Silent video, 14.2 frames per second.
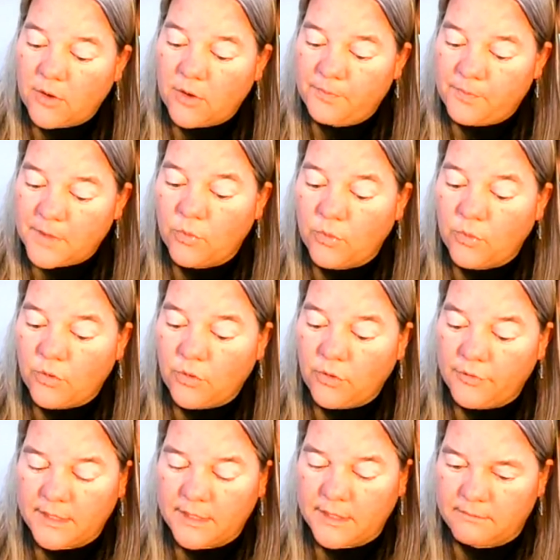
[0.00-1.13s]
B-roll that
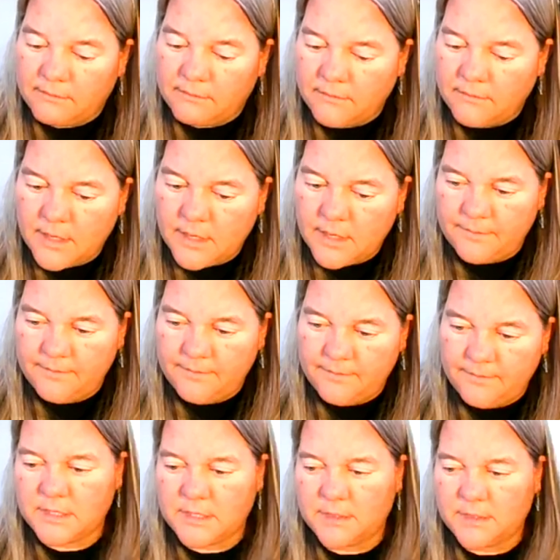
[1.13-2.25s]
can
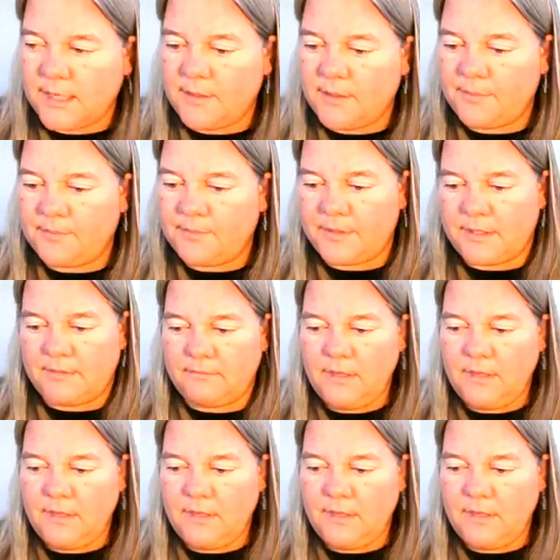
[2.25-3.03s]
spice up and